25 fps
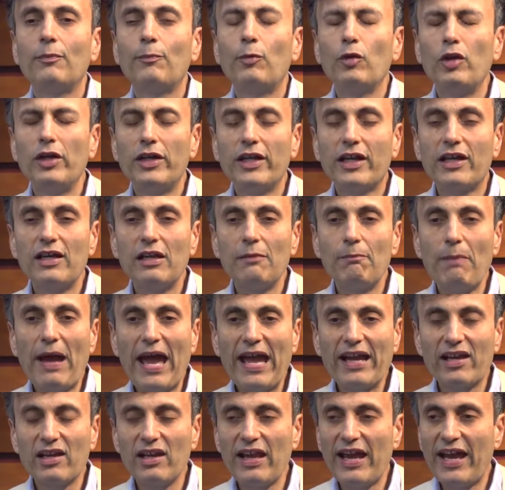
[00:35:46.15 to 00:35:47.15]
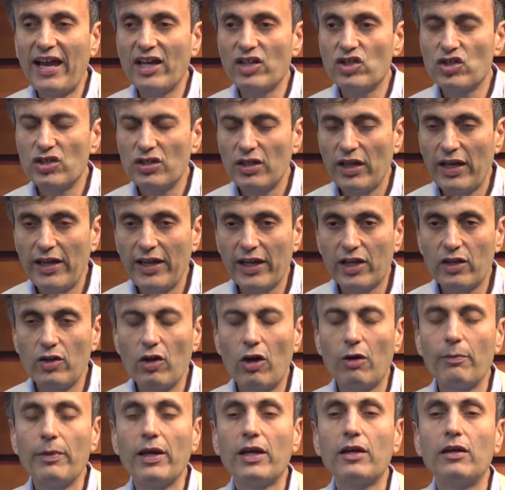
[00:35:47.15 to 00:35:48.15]
political backlash and
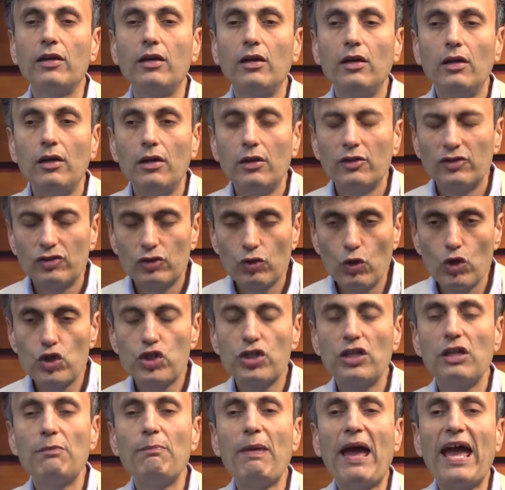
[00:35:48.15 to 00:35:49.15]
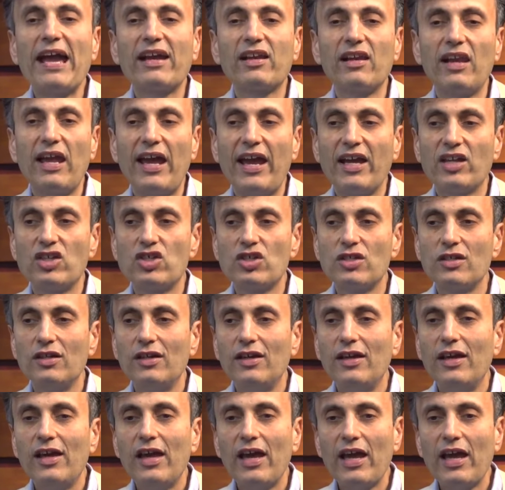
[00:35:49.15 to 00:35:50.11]
economic social backlash,